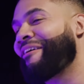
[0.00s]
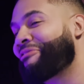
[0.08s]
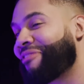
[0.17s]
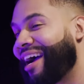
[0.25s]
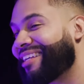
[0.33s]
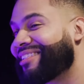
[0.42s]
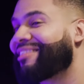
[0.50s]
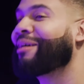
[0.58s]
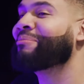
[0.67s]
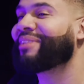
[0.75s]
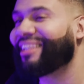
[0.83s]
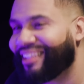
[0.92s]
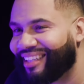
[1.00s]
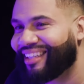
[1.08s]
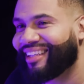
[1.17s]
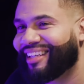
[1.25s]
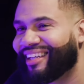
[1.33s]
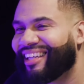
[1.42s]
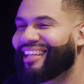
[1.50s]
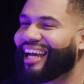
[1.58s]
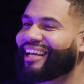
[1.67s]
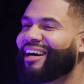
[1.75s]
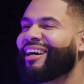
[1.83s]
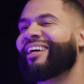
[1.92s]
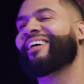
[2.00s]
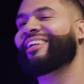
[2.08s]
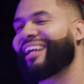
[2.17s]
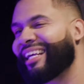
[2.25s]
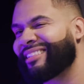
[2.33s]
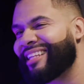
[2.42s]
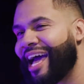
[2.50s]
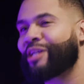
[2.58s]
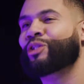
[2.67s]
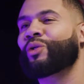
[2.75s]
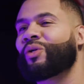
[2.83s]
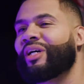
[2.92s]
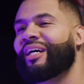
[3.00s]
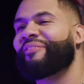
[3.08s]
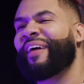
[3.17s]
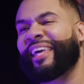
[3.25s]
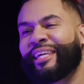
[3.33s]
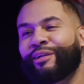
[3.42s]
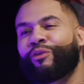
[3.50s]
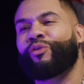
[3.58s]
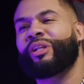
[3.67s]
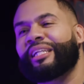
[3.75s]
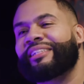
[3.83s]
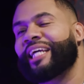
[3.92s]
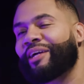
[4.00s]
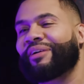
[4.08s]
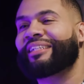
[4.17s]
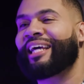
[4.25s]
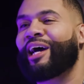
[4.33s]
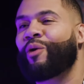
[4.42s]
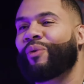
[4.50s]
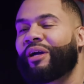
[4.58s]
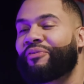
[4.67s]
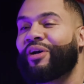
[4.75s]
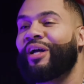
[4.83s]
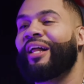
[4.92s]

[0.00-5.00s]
finds something like a honey that's natural that he can really tear it down with,